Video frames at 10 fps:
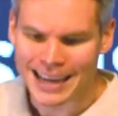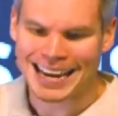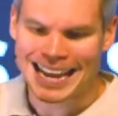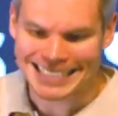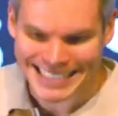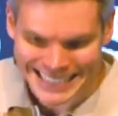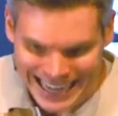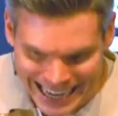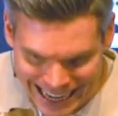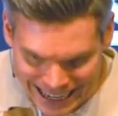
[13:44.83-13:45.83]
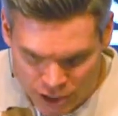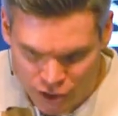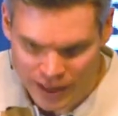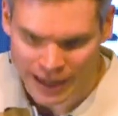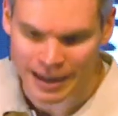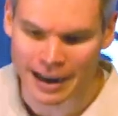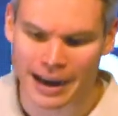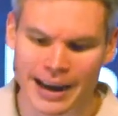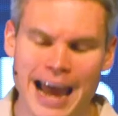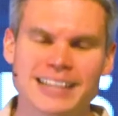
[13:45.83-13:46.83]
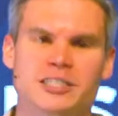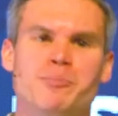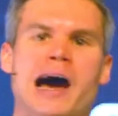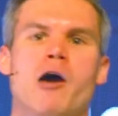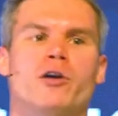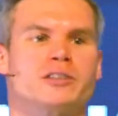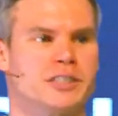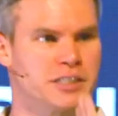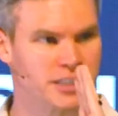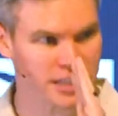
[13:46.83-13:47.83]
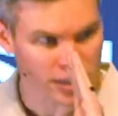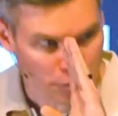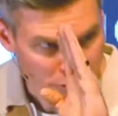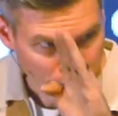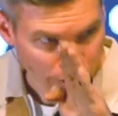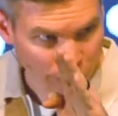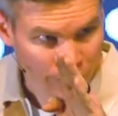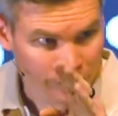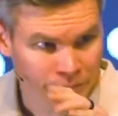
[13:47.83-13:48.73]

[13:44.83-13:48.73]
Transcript: in a stage that God has the power to see you through.